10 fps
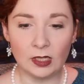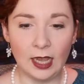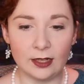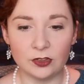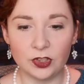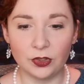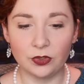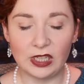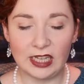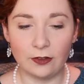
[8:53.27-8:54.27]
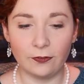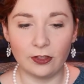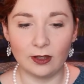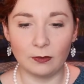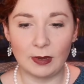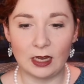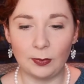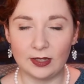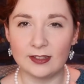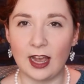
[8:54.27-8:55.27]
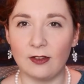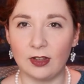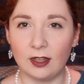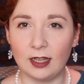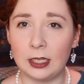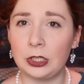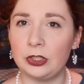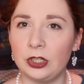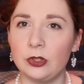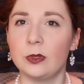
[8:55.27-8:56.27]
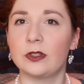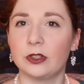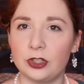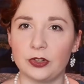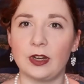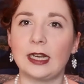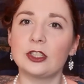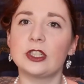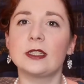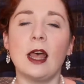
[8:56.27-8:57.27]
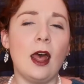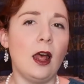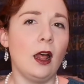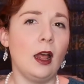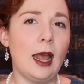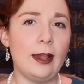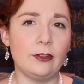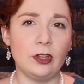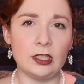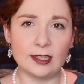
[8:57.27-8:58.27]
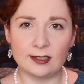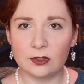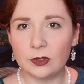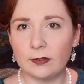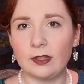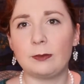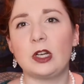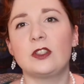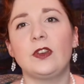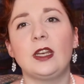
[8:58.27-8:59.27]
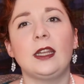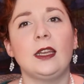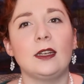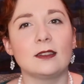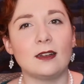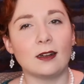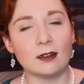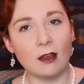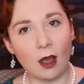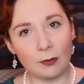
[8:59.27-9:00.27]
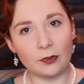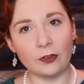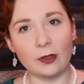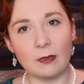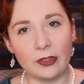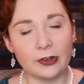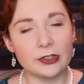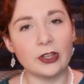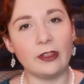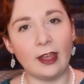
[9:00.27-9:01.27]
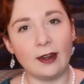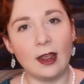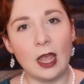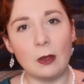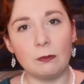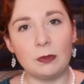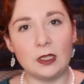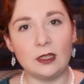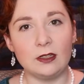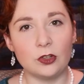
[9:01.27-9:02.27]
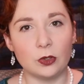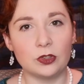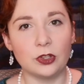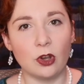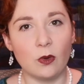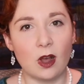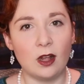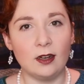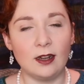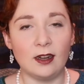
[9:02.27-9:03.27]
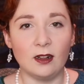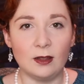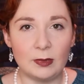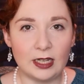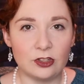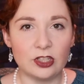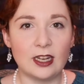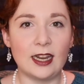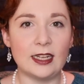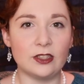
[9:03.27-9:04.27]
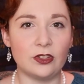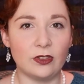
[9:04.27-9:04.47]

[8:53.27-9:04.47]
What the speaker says: And so if the baby is having continuous allergic reactions and is exclusively breastfeeding, it is not uncommon for the mother to then be told to go on an elimination diet so